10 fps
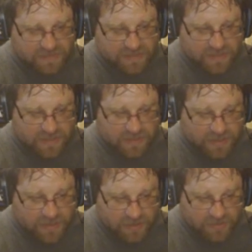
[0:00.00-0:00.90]
Her
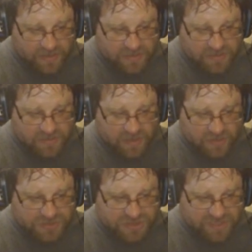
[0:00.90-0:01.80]

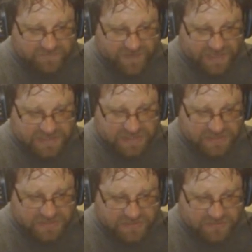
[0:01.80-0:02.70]
coach invites her
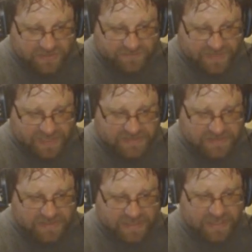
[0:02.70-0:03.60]
to compete
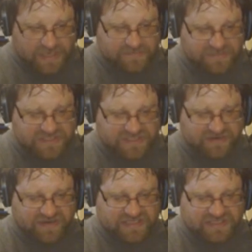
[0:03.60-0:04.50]
in a
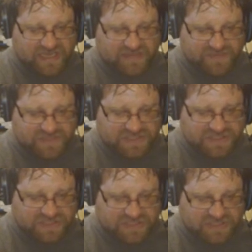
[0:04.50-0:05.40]
mysterious
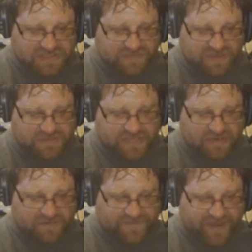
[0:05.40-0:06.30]
competition in the small town
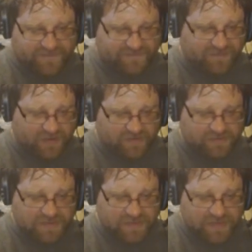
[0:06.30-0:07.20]
of Everfall
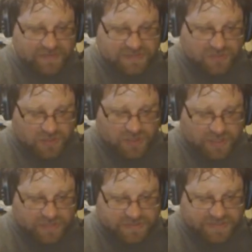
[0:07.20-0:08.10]
to work on
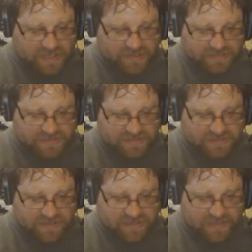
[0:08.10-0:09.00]
her skills.
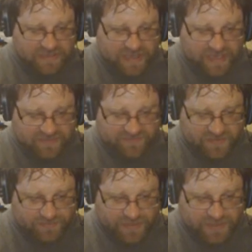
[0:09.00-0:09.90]
Ava
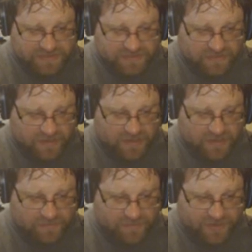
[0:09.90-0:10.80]
brings along her
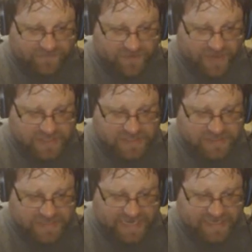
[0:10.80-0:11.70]
boyfriend,
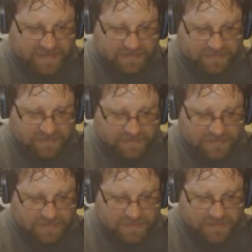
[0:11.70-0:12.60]
Daniel,
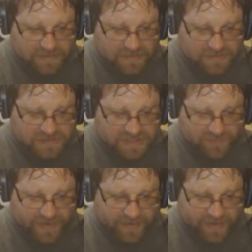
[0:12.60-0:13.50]
Joe
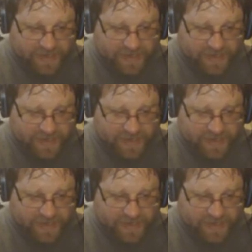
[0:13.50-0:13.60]
Perry,